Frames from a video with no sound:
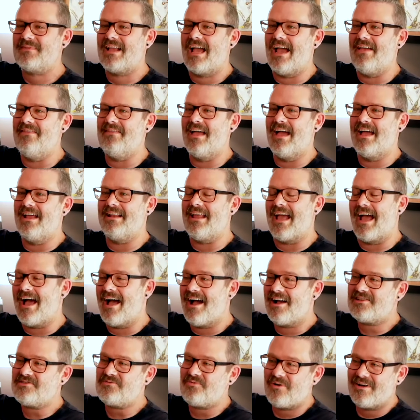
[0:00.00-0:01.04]
And then
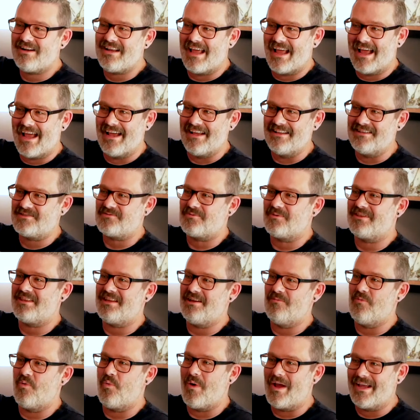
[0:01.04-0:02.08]
Act One ends with
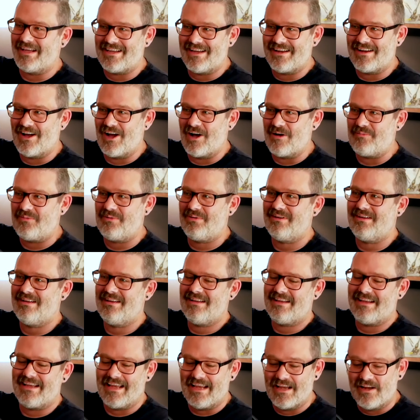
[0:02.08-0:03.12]
him waking up
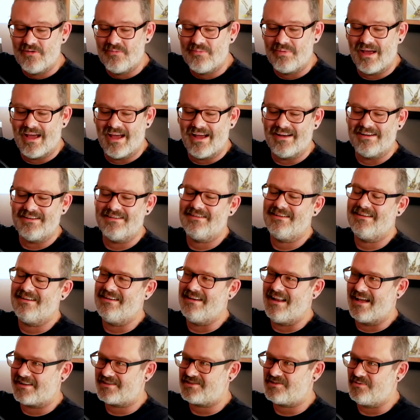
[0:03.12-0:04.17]
in bed
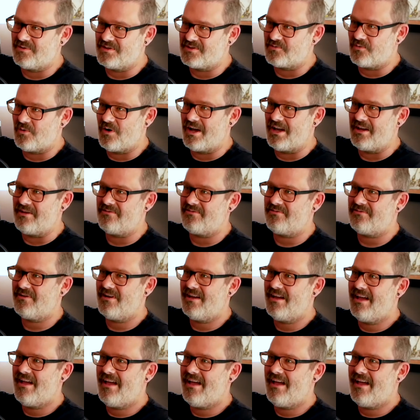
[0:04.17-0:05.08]
next to his wife